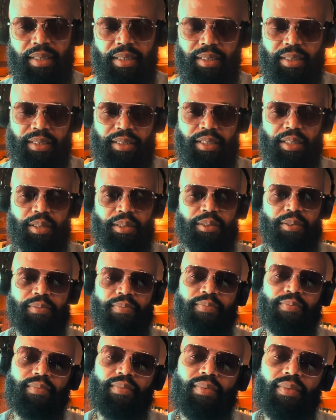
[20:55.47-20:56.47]
So,
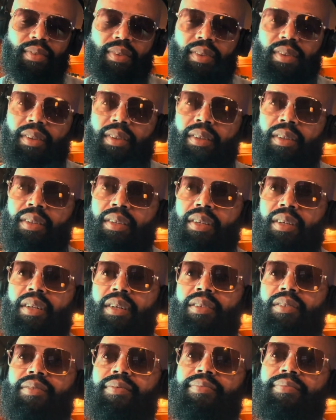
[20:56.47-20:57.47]
you know,
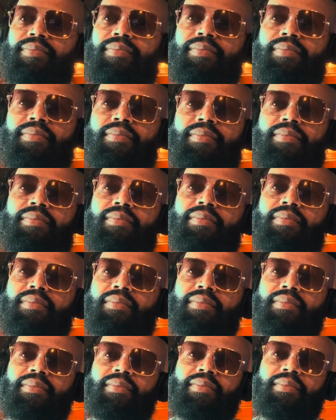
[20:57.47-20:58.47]

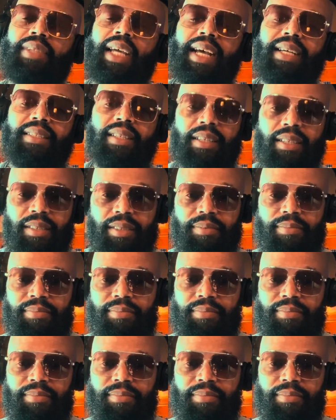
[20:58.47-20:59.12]
as him,